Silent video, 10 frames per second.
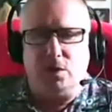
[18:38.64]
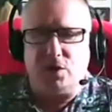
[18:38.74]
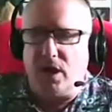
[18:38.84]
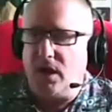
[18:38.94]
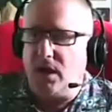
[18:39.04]

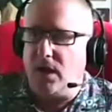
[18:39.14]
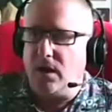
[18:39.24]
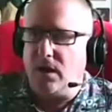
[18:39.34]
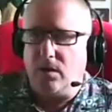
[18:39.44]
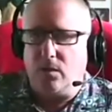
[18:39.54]
seen,
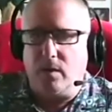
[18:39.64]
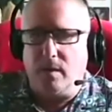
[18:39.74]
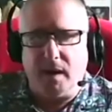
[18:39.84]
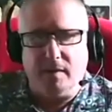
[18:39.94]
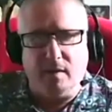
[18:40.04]
we
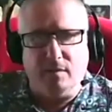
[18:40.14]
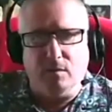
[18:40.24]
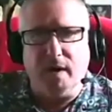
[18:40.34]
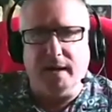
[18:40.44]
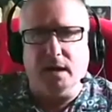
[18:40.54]
may have
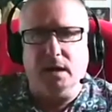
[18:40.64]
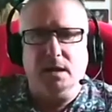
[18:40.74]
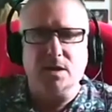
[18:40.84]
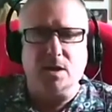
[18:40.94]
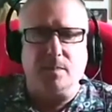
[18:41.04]
even written
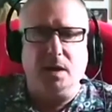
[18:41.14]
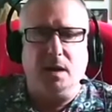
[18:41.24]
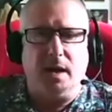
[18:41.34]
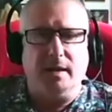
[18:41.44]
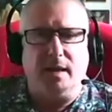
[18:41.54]
something
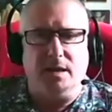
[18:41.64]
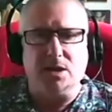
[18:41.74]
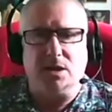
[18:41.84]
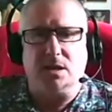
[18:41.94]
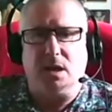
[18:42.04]
like
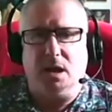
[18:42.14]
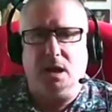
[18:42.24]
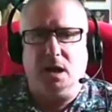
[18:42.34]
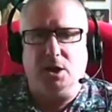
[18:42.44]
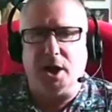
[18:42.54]
this,
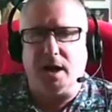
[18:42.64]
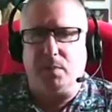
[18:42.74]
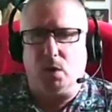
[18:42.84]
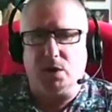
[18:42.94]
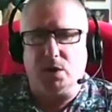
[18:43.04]
a
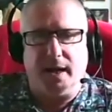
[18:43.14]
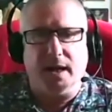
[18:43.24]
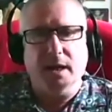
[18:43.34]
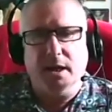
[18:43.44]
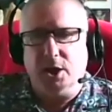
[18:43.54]
checkbox saying,
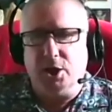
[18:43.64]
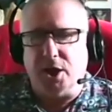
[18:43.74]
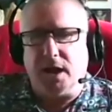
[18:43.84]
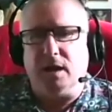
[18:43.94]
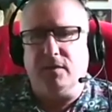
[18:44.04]

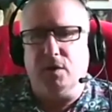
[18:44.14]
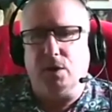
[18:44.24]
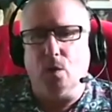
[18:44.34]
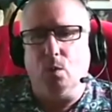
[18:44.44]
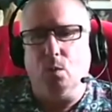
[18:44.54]
check if you
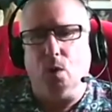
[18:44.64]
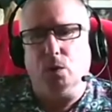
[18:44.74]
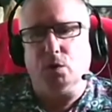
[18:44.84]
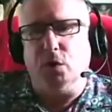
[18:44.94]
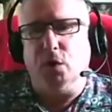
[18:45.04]
don't
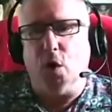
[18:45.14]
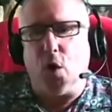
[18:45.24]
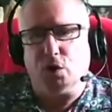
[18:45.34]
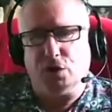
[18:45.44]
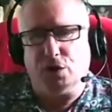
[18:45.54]
want
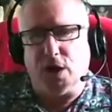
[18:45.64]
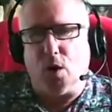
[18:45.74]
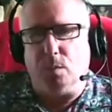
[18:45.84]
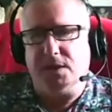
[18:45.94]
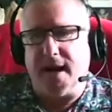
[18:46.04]
to
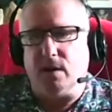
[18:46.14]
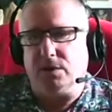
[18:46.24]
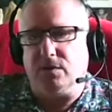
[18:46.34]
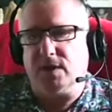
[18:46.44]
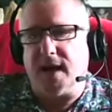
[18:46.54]
opt
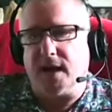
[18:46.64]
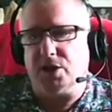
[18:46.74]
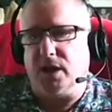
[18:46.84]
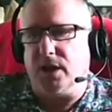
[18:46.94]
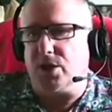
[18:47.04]
out of
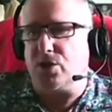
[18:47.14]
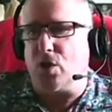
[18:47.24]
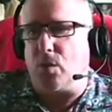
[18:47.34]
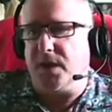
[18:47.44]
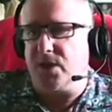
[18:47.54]
cancelling or
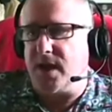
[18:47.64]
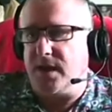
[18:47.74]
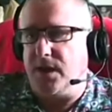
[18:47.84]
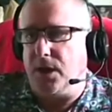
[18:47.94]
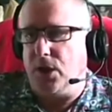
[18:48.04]
stopping
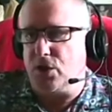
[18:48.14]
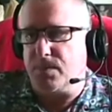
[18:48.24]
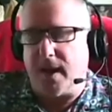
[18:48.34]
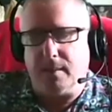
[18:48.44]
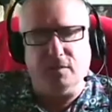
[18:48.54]
sending you
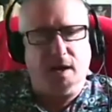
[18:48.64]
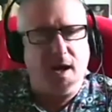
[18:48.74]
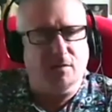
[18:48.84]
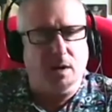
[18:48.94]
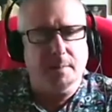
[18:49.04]
spam
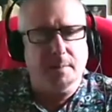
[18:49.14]
forever.